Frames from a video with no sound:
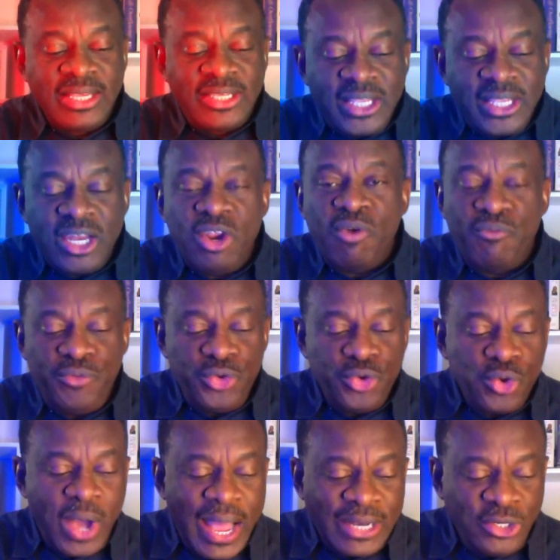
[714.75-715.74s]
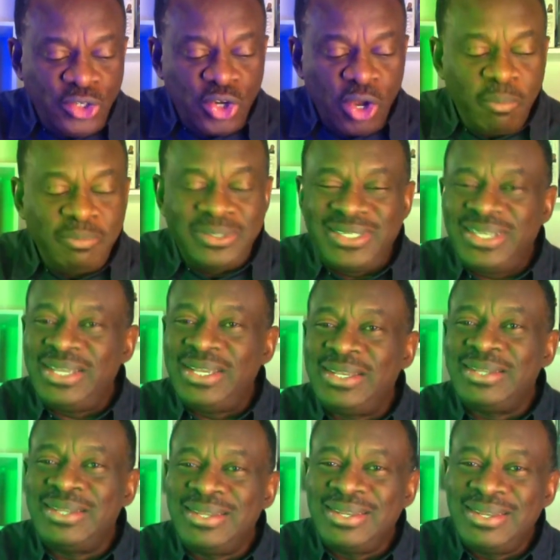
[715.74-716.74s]
instead of you
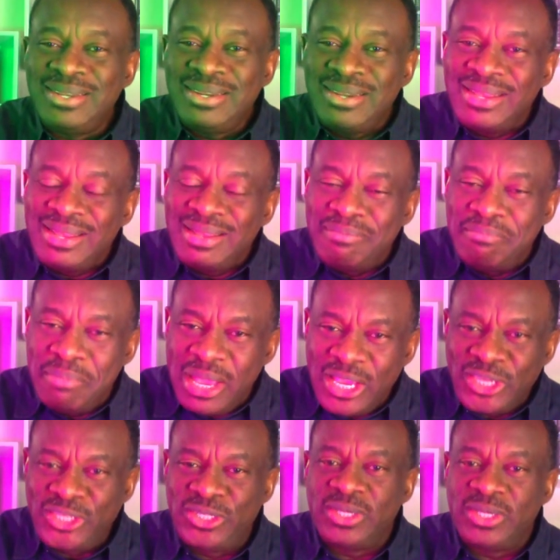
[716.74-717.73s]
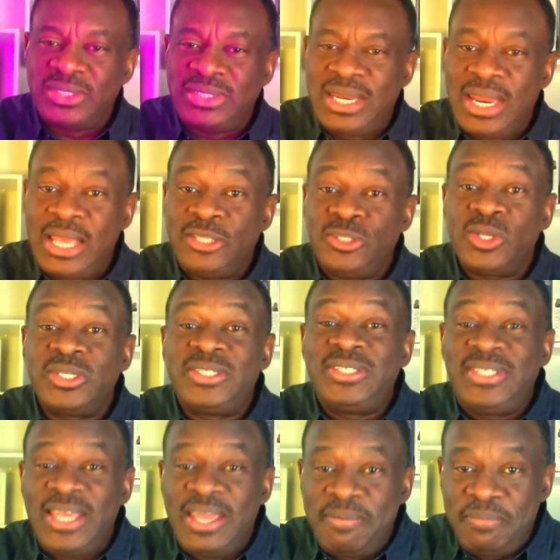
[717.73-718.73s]
adopting measures that are
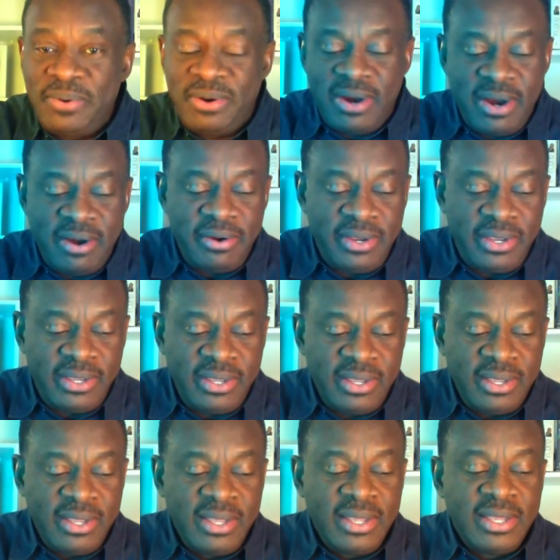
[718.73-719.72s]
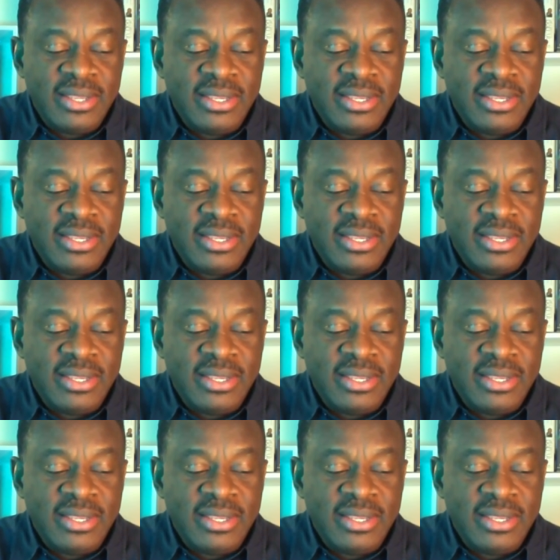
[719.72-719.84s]
just temporary.